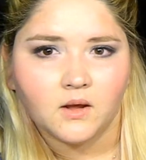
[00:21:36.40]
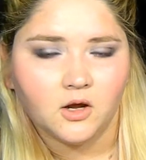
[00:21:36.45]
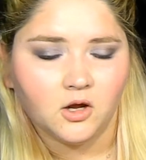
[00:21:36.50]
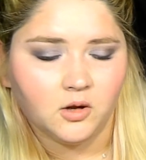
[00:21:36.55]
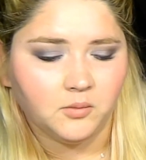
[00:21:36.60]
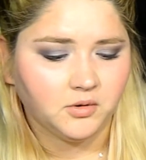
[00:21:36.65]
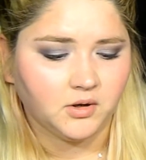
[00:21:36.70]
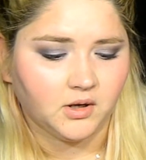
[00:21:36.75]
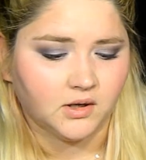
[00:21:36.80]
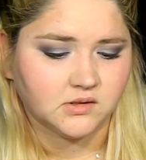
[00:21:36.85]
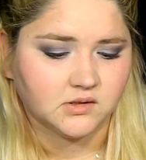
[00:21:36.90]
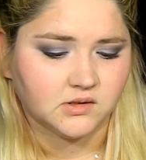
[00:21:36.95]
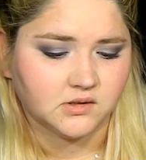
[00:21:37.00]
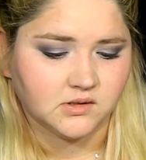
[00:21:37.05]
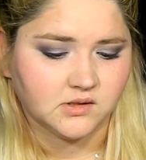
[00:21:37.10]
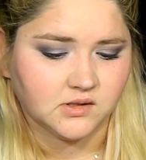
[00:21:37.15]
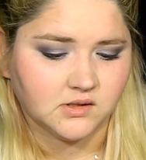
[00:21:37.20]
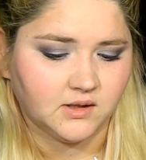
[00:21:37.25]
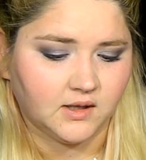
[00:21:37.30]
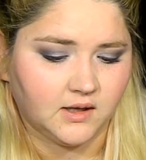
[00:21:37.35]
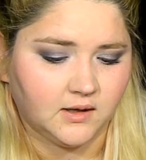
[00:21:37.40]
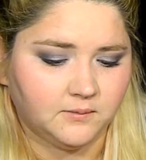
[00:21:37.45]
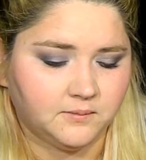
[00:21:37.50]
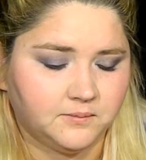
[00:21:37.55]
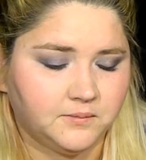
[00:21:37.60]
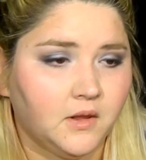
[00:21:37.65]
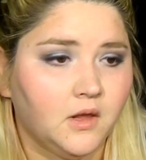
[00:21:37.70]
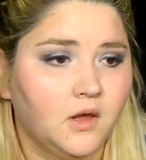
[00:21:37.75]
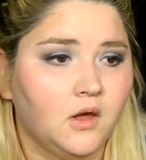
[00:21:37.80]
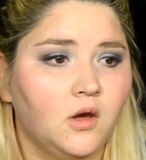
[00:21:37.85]
I hope you guys can see that.
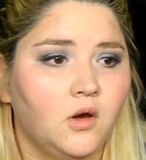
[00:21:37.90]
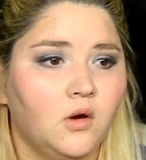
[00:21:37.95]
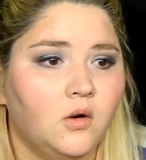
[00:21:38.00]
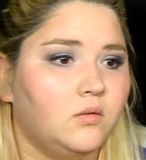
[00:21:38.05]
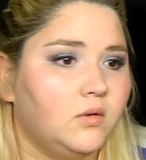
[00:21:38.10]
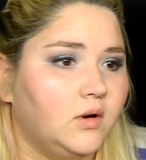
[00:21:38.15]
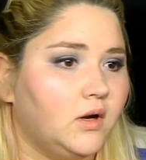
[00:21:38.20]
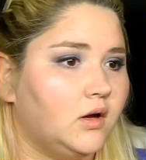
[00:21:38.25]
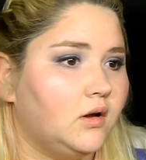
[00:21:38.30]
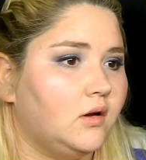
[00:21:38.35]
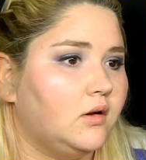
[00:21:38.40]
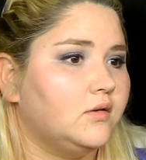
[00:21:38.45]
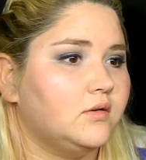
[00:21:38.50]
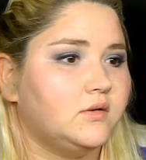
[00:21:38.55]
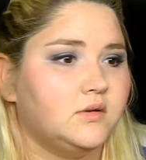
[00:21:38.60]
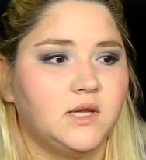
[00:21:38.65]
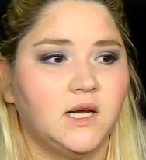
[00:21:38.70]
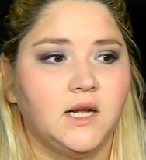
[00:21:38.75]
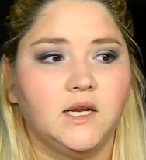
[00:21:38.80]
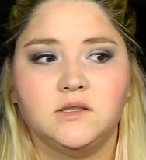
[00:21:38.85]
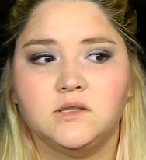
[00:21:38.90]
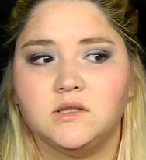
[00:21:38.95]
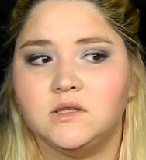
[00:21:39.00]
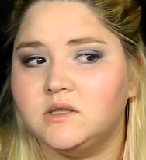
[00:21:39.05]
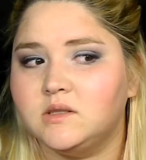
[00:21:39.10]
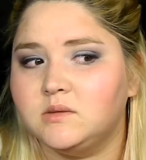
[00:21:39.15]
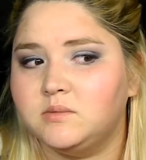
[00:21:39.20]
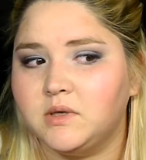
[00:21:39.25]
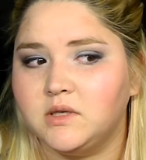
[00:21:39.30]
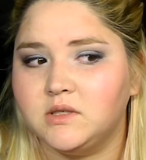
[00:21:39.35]
Well, that
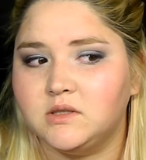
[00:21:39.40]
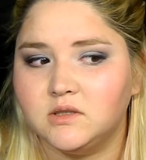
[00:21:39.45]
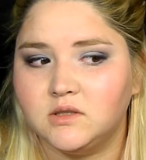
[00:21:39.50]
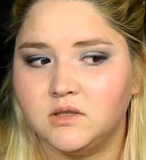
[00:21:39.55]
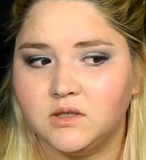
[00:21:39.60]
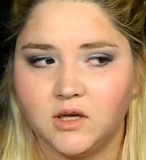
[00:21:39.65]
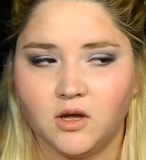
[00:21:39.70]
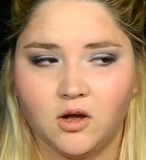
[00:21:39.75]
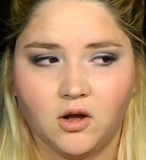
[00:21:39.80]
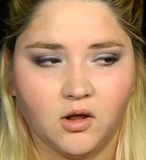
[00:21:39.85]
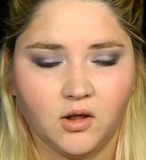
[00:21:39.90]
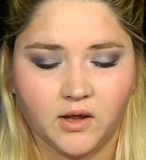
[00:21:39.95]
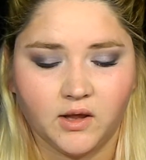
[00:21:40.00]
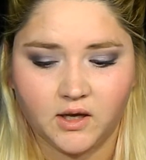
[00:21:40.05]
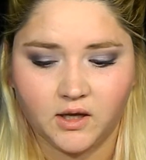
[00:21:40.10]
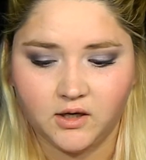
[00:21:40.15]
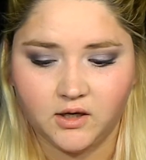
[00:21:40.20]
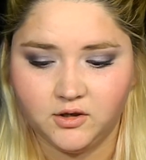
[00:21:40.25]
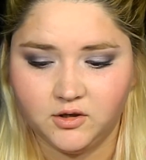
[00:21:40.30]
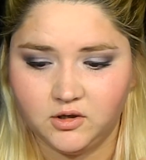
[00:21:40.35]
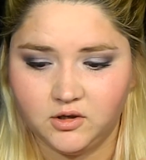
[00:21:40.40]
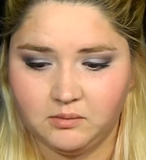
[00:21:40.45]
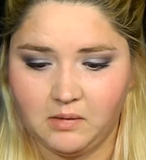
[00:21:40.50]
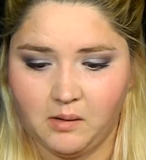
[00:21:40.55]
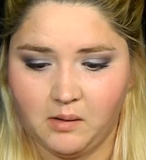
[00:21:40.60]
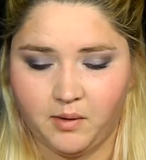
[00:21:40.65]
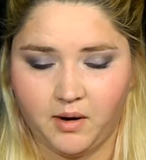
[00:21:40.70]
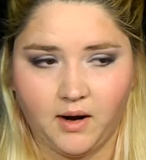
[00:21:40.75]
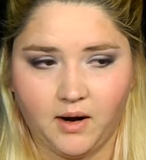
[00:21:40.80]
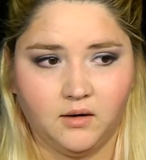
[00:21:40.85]
is basically all I kind of do to
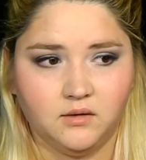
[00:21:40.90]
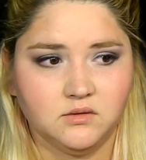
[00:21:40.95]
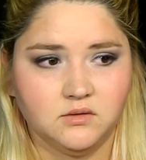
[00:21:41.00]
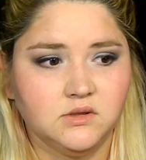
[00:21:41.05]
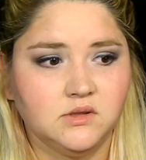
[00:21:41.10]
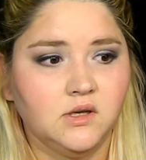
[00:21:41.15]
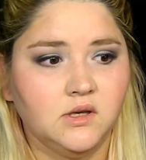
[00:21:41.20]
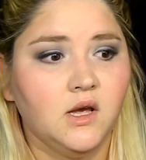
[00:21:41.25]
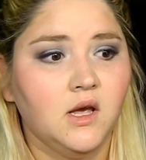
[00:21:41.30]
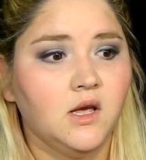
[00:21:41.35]
my brows.